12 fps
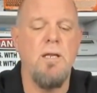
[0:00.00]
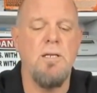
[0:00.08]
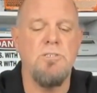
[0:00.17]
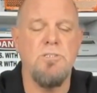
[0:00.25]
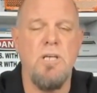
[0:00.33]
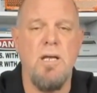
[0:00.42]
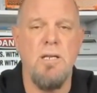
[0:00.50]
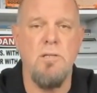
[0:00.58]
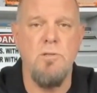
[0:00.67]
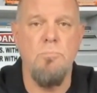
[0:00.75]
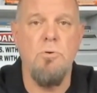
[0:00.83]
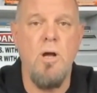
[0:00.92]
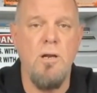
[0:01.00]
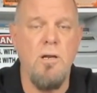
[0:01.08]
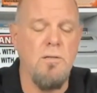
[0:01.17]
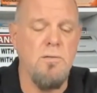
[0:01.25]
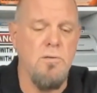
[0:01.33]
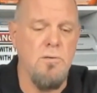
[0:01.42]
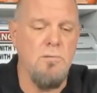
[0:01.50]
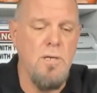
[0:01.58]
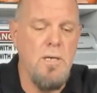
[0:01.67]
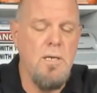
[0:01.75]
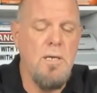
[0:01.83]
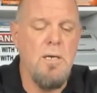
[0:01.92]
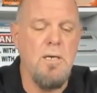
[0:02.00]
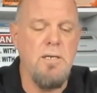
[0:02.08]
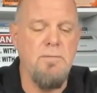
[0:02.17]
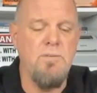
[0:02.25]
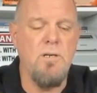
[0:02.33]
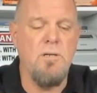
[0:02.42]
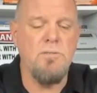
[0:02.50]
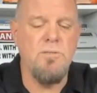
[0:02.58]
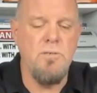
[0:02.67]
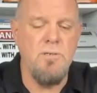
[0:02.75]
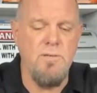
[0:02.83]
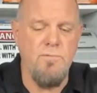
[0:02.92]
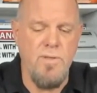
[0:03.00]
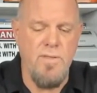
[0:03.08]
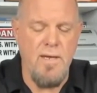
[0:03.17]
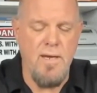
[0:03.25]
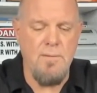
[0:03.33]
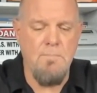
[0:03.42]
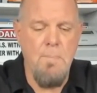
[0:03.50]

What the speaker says: and exciting new product to give you an alternative with that.